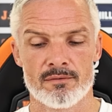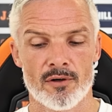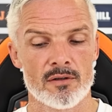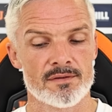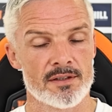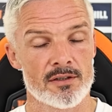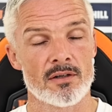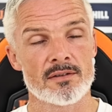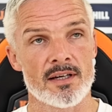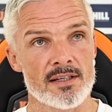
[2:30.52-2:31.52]
involved in the
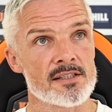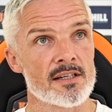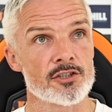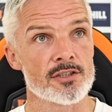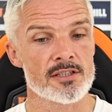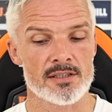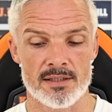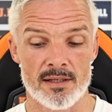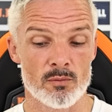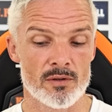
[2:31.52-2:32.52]
contact sessions,
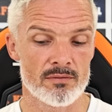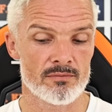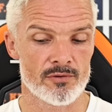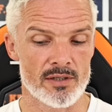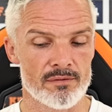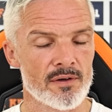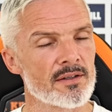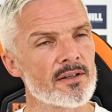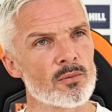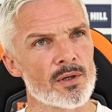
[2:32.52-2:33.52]
and then we'll really
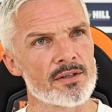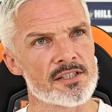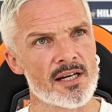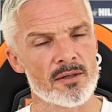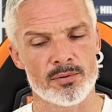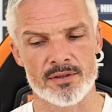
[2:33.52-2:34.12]
find out where he's at.